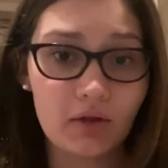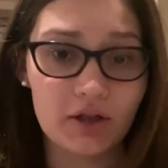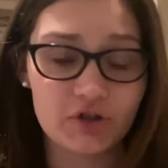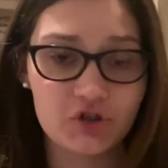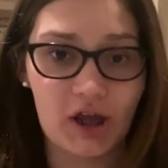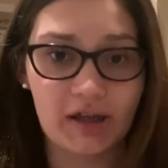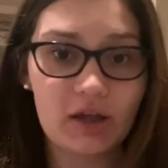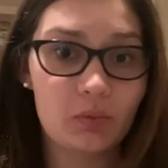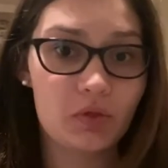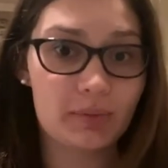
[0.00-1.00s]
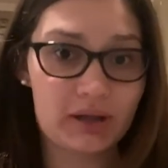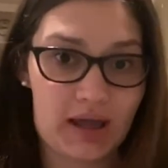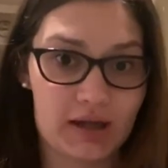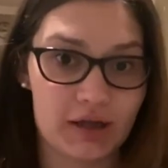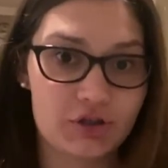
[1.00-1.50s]
let's check in with
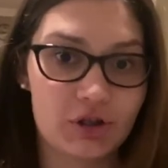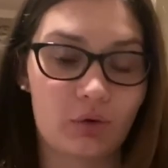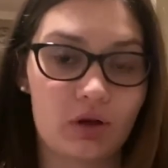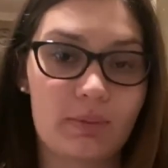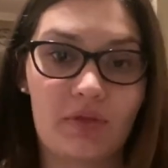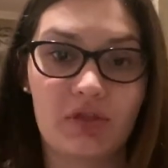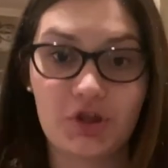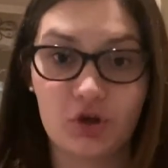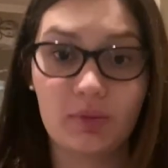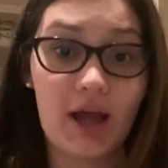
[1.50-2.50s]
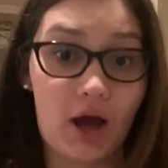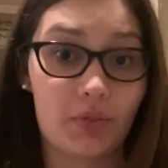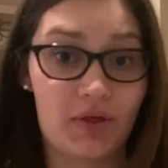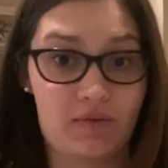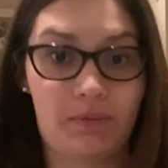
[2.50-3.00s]
McKenna to learn about the human health
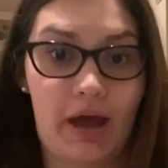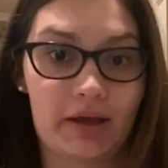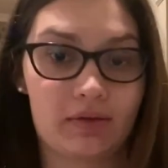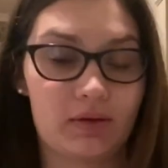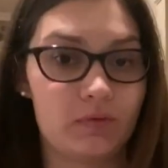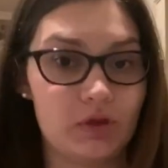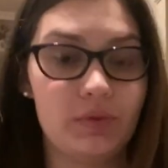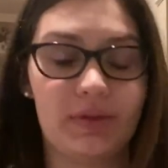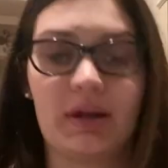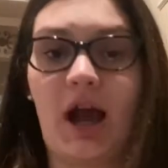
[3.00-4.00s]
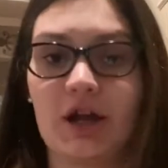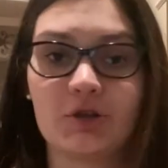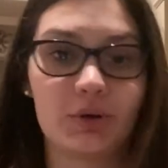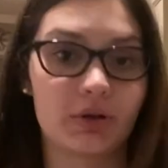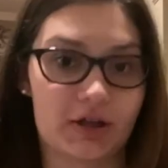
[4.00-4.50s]
impacts of using
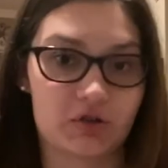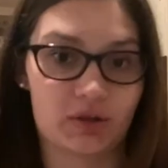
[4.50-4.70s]
hydroelectric